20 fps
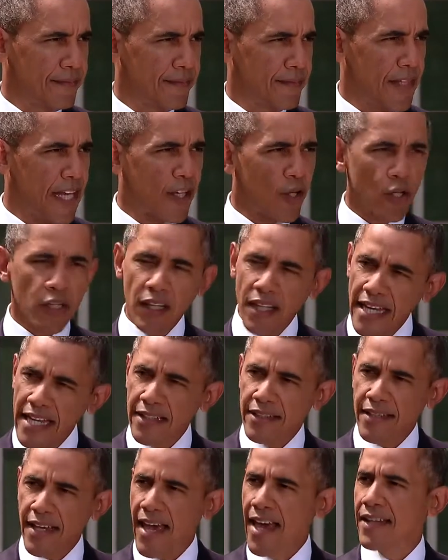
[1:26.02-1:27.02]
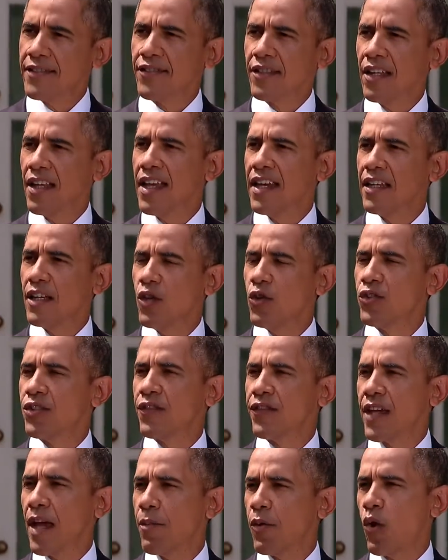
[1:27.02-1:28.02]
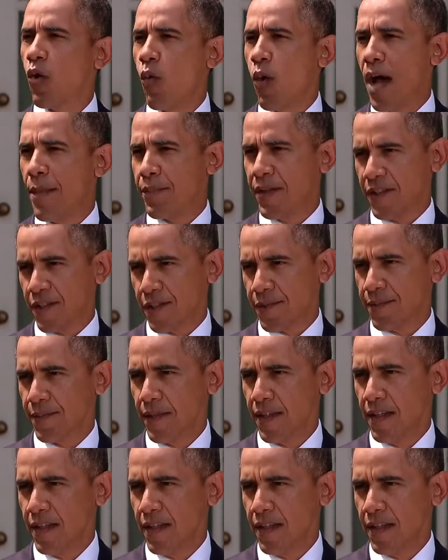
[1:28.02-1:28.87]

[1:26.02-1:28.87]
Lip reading: It could lead to escalating use of chemical weapons